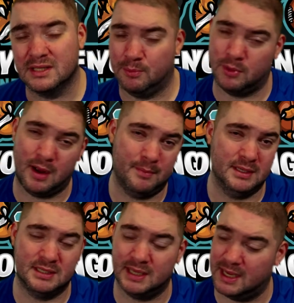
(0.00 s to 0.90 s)
The problem
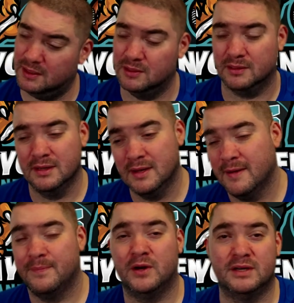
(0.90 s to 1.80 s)
is hey, look,
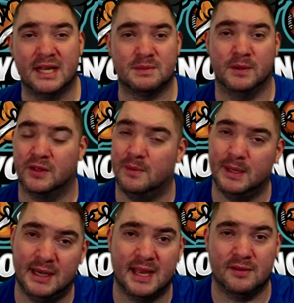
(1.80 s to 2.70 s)
they're desperate. They're going to be
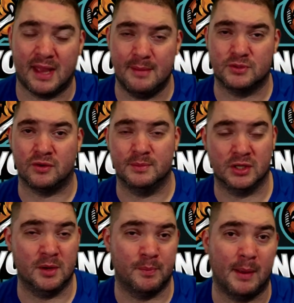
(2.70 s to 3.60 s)
in a negative game script, so
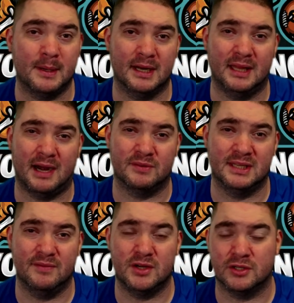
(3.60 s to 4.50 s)
you're probably going to get a lot of
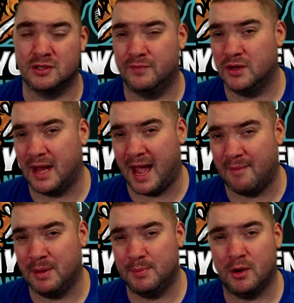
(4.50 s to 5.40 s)
receiving yards. So if you're in a
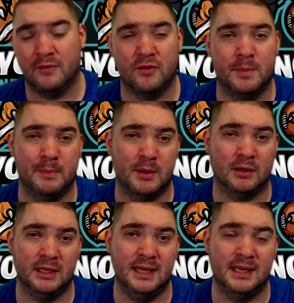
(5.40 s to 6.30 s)
half PPR or full
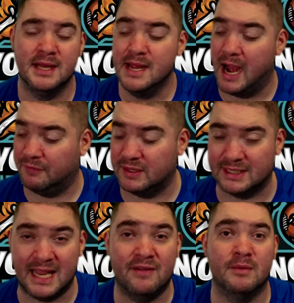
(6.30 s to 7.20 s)
PPR league, I think
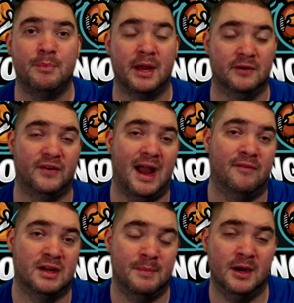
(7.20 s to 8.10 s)
that's even better for
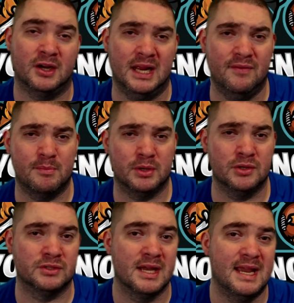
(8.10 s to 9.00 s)
Alvin Kamara. Could even
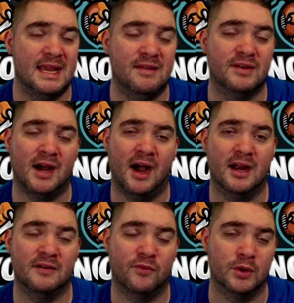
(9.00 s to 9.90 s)
produce even
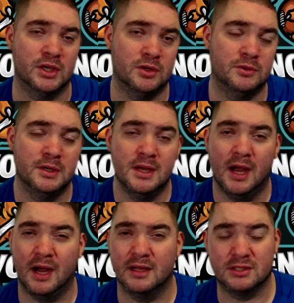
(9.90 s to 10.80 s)
higher for you.
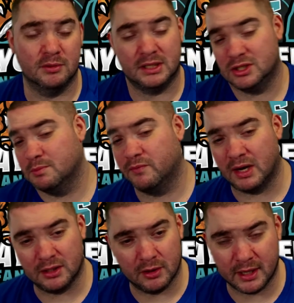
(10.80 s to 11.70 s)
So let's just move right
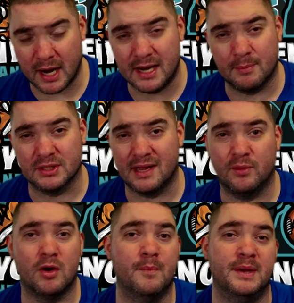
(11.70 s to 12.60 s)
along here. At number 7,
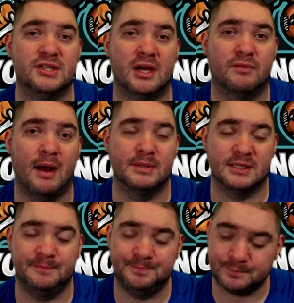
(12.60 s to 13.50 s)
we're going Bijan
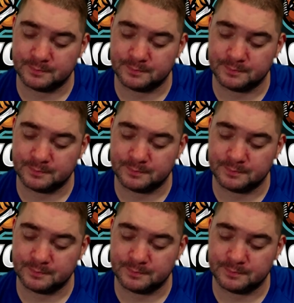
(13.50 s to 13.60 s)
Robinson.